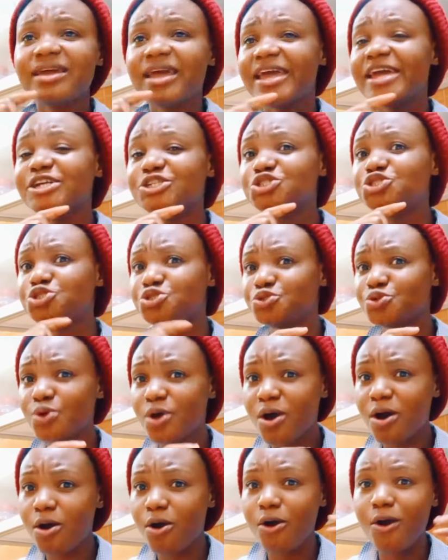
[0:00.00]
a
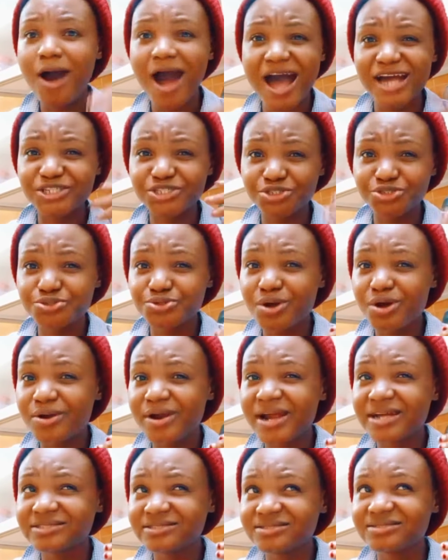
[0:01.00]
sure or
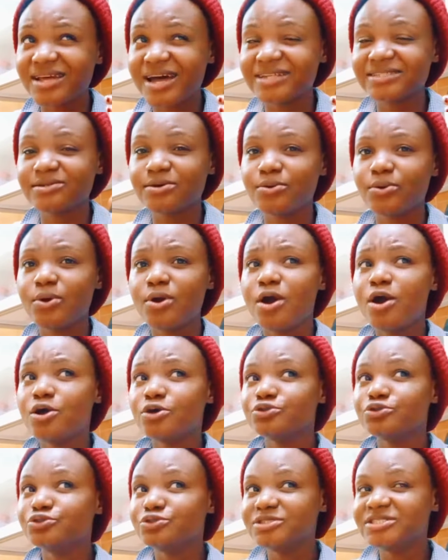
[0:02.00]
assurance that, oh,
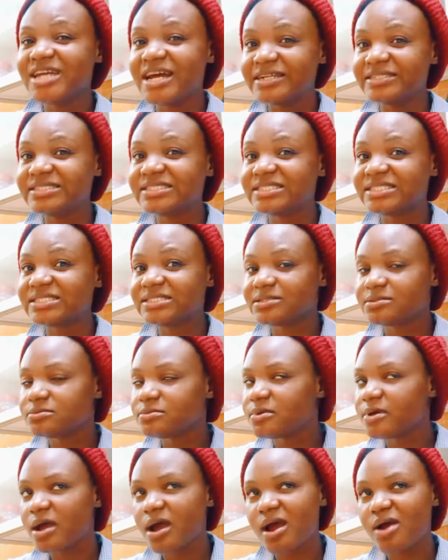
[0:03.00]
there's
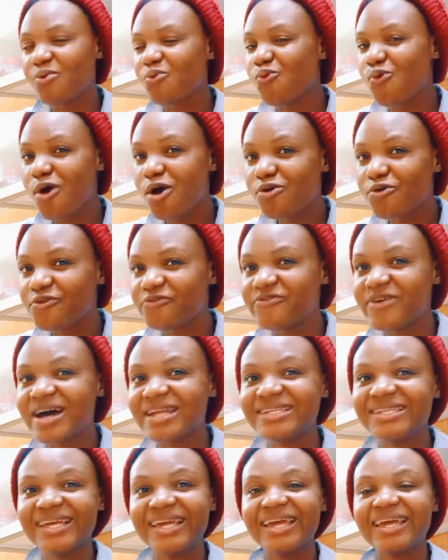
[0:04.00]
work
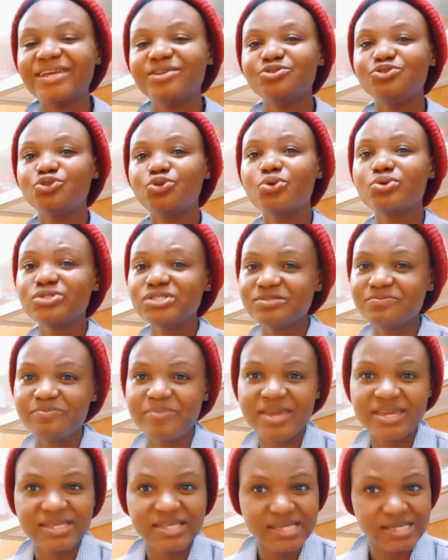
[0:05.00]
over there, don't
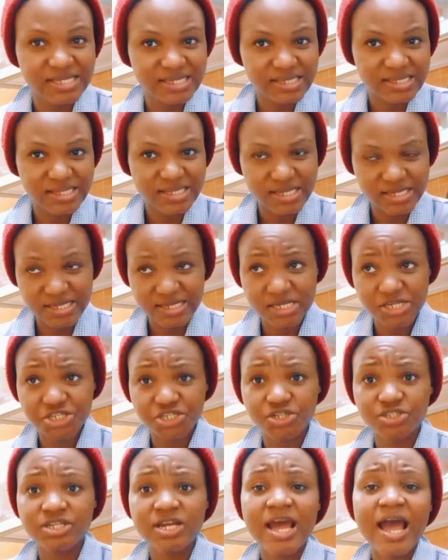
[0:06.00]
make this
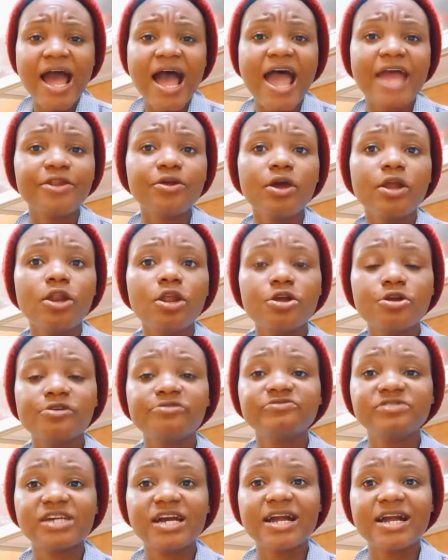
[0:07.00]
decision. I know a lot
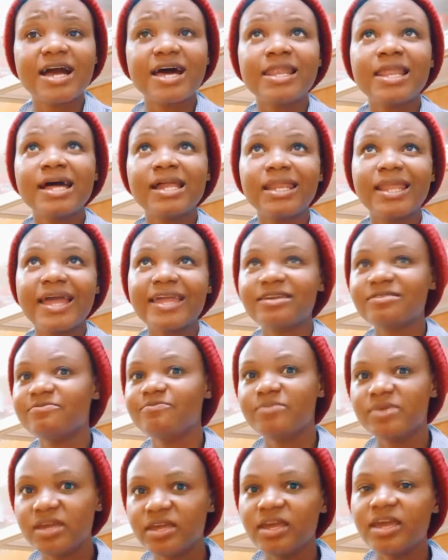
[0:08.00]
of shagala like
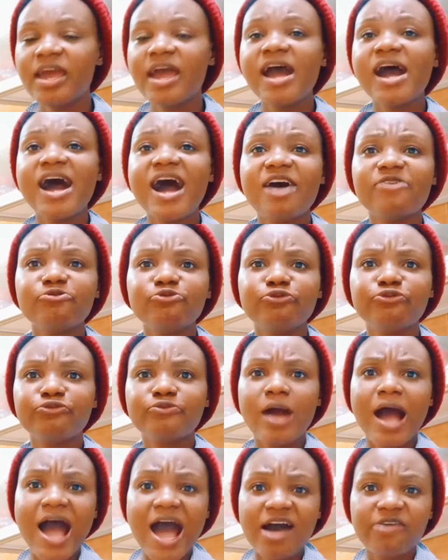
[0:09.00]
me
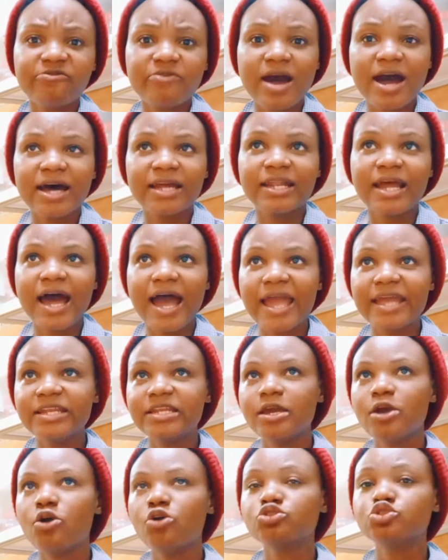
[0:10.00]
have an
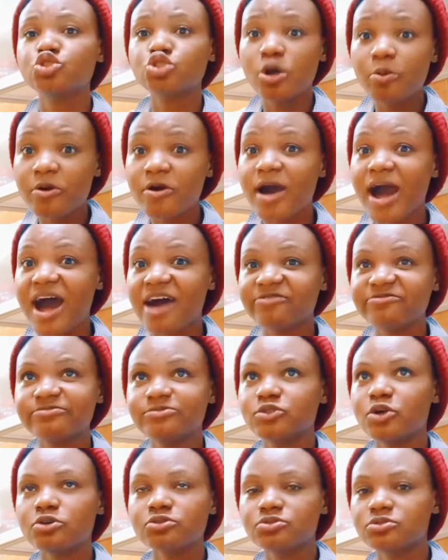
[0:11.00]
idea, or someone
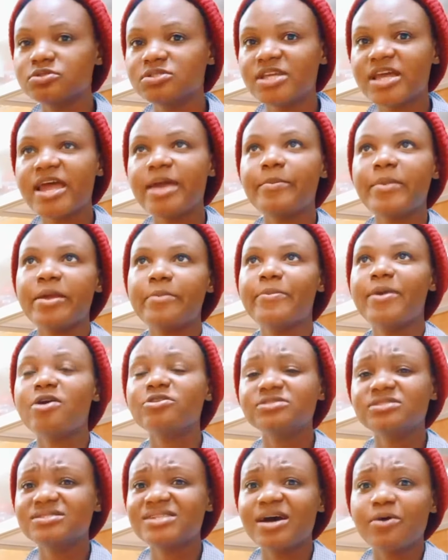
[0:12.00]
I've talked to them
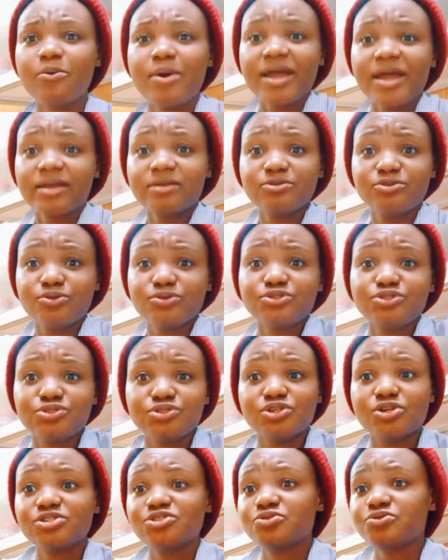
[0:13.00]
about it, that why don't you
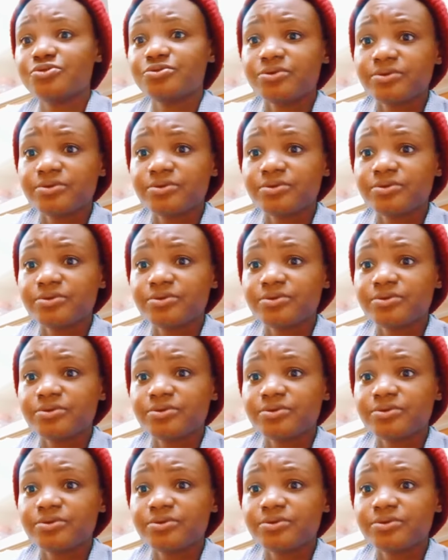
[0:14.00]
just